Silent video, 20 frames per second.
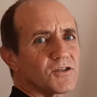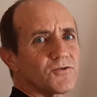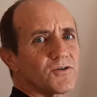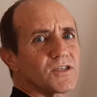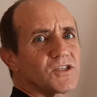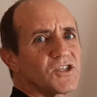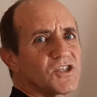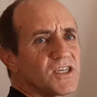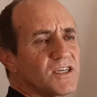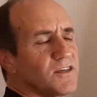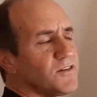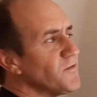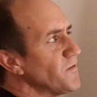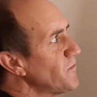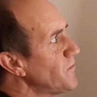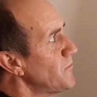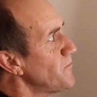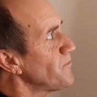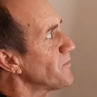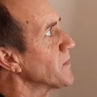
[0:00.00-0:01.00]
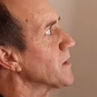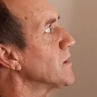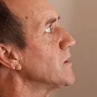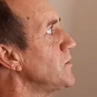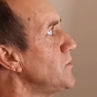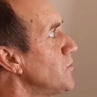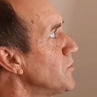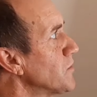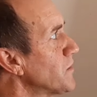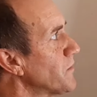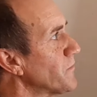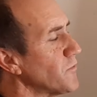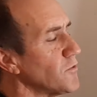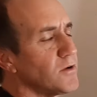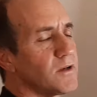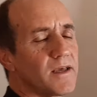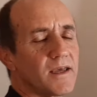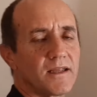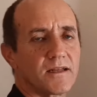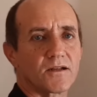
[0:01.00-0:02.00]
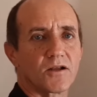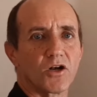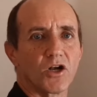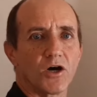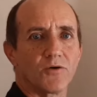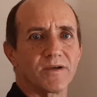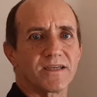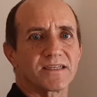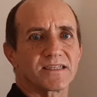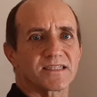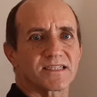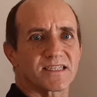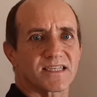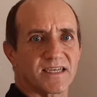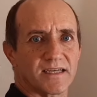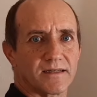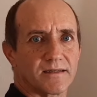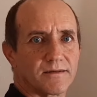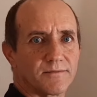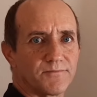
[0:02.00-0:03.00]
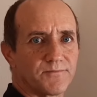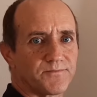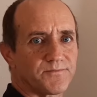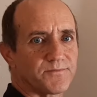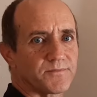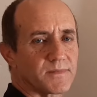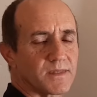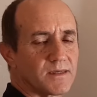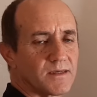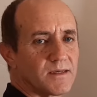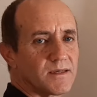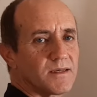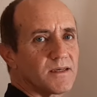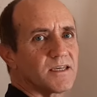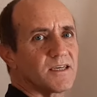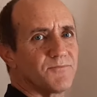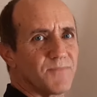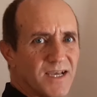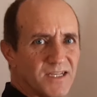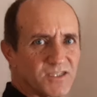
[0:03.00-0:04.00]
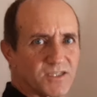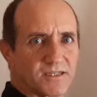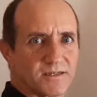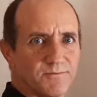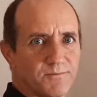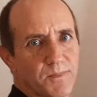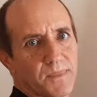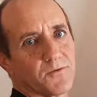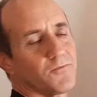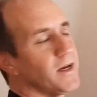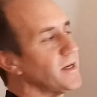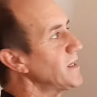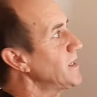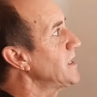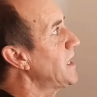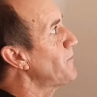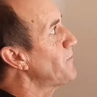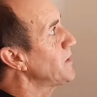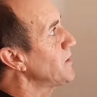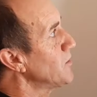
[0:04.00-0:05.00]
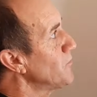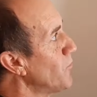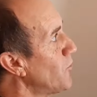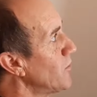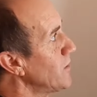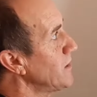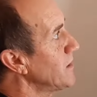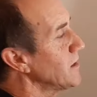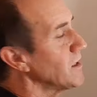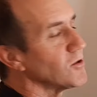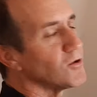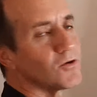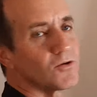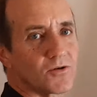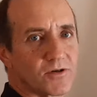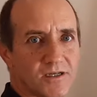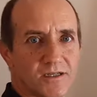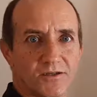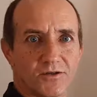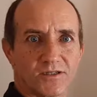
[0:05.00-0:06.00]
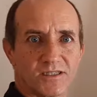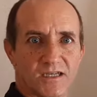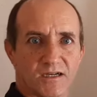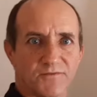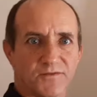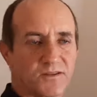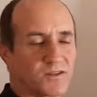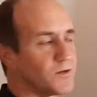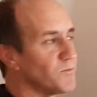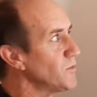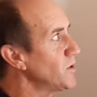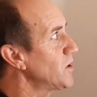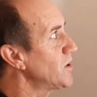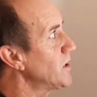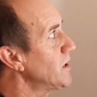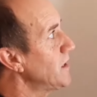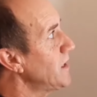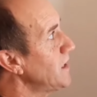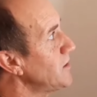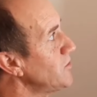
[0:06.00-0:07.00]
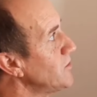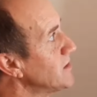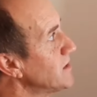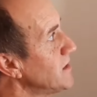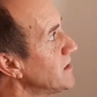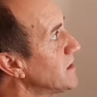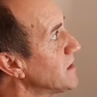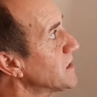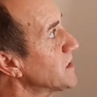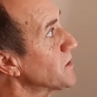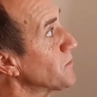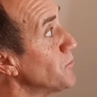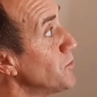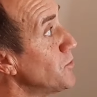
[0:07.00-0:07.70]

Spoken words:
to achieve youthful and glowing skin. Imagine waking up in the morning, you look at yourself in the mirror and you see this